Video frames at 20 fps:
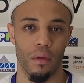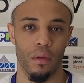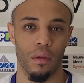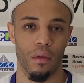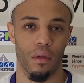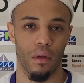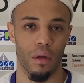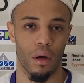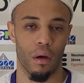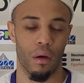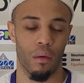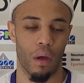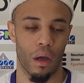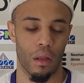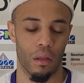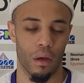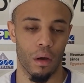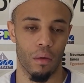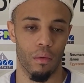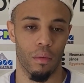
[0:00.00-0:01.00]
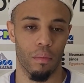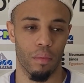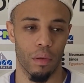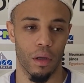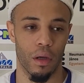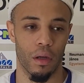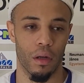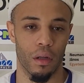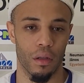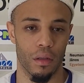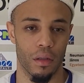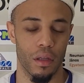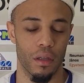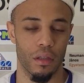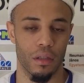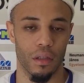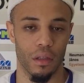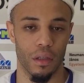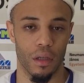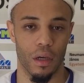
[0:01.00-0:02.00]
you know I thought we played a
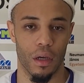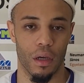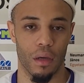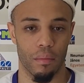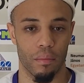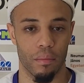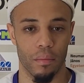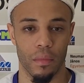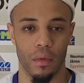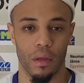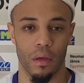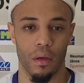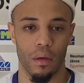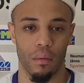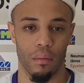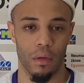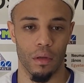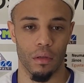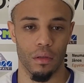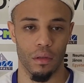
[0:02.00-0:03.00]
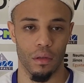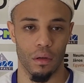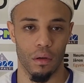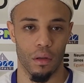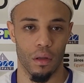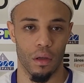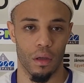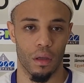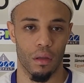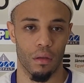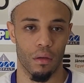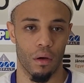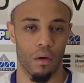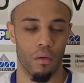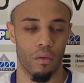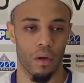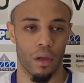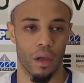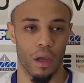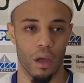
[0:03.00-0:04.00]
decent game, but you know they
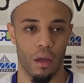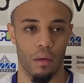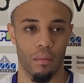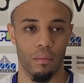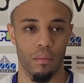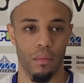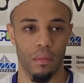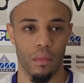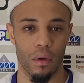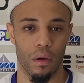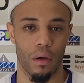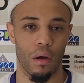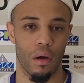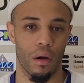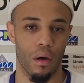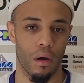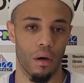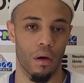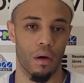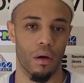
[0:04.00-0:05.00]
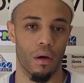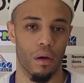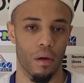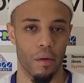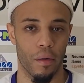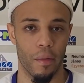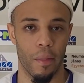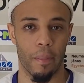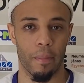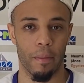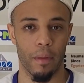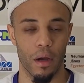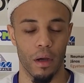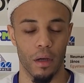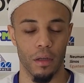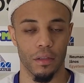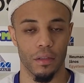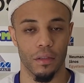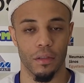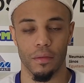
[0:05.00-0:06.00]
overcame
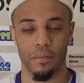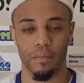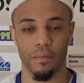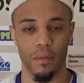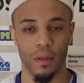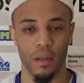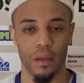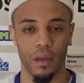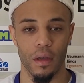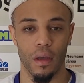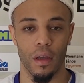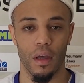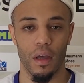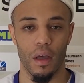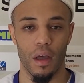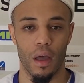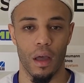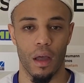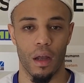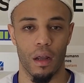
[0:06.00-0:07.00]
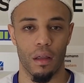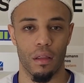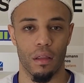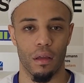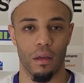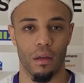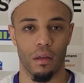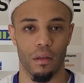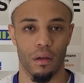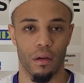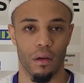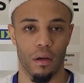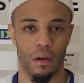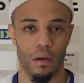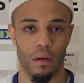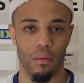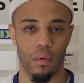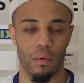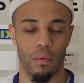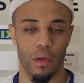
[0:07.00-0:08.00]
us. And I think uh,
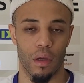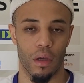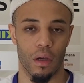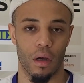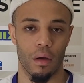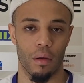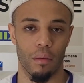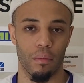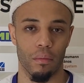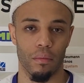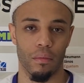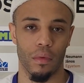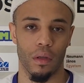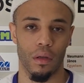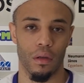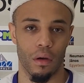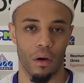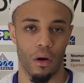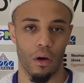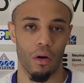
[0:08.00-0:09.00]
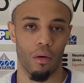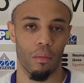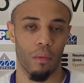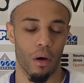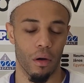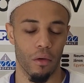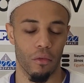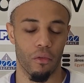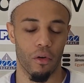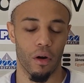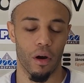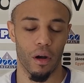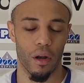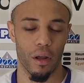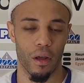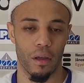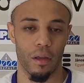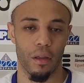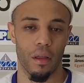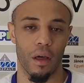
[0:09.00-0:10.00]
when we come home on
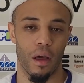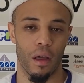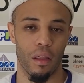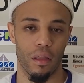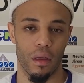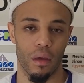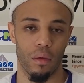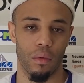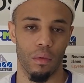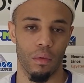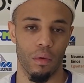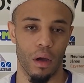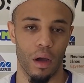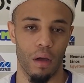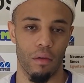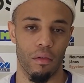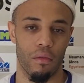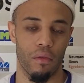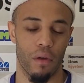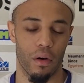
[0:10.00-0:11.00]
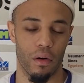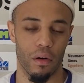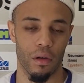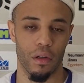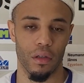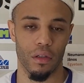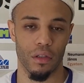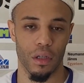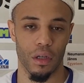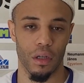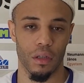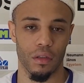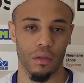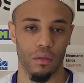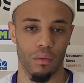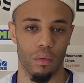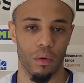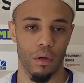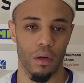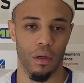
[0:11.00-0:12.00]
Friday, I think we will have a very good chance of
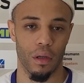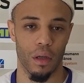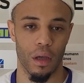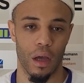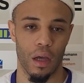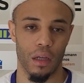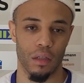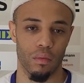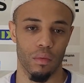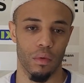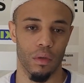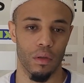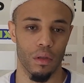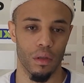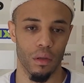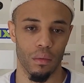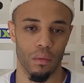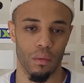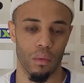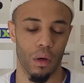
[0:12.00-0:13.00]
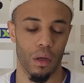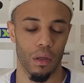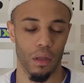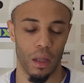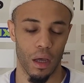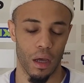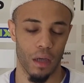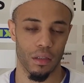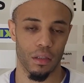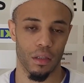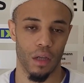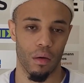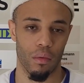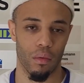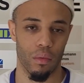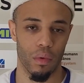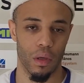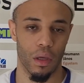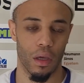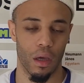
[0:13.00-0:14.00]
winning as we won last time
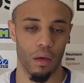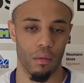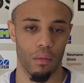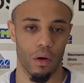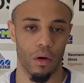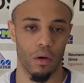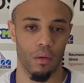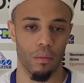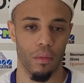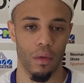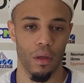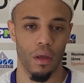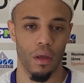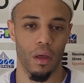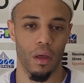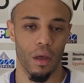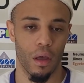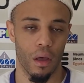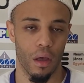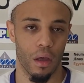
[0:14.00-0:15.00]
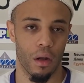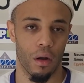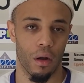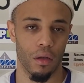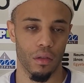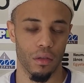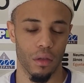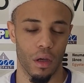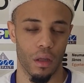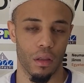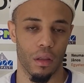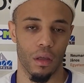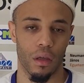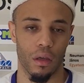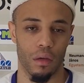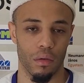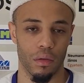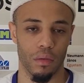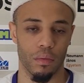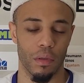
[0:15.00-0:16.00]
when we came home. And also, I think it
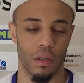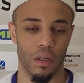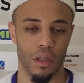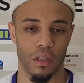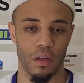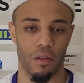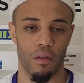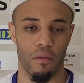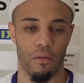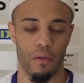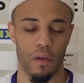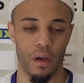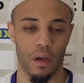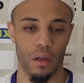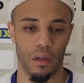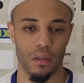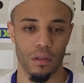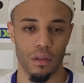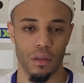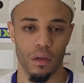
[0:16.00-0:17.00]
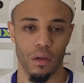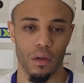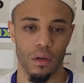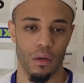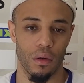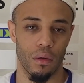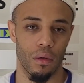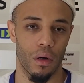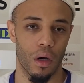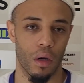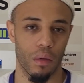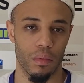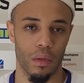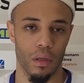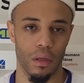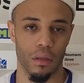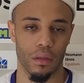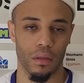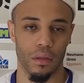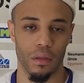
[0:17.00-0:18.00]
was because of the fans who helped
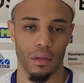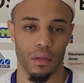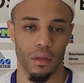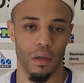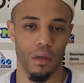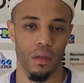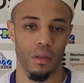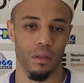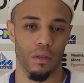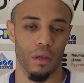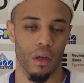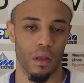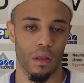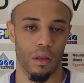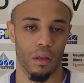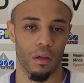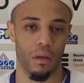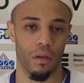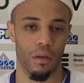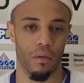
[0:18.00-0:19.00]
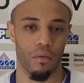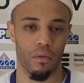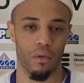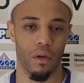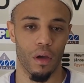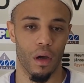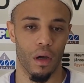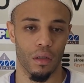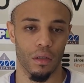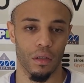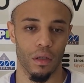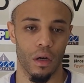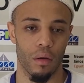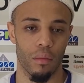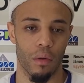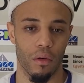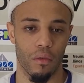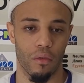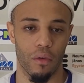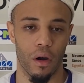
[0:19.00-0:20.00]
us. So I think if you guys come
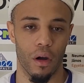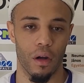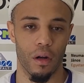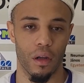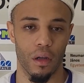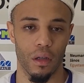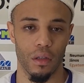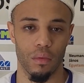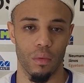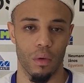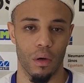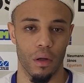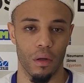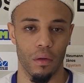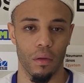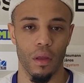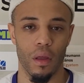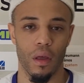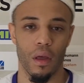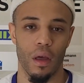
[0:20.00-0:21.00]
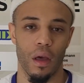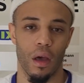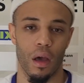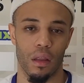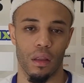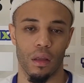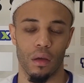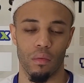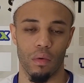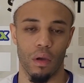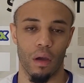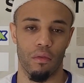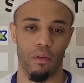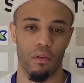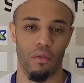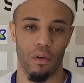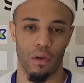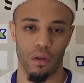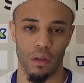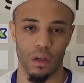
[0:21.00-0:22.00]
on Friday as well, I think we have a
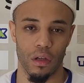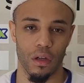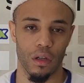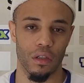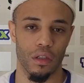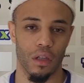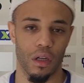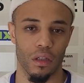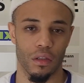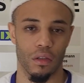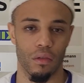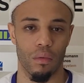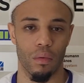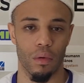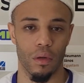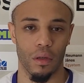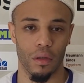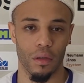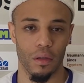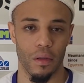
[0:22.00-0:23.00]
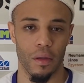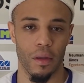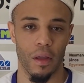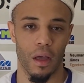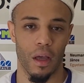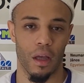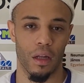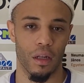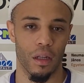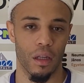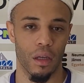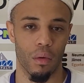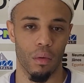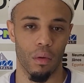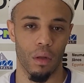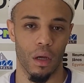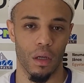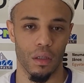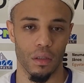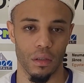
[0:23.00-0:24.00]
really good chance of winning and
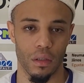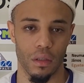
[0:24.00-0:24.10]
equalizing the